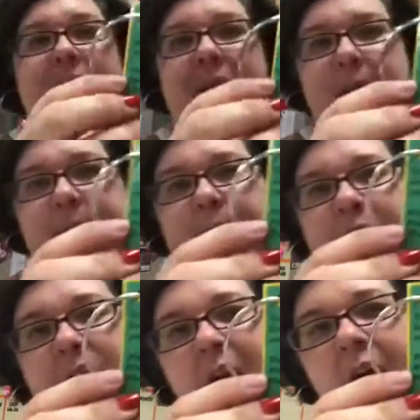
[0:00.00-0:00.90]

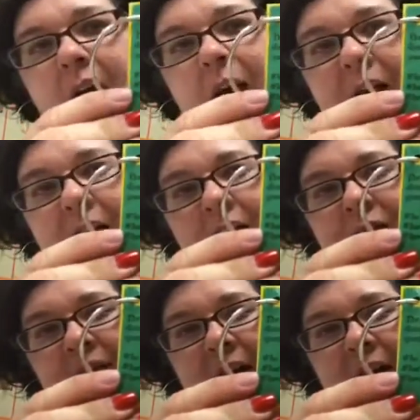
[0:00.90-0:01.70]
examples of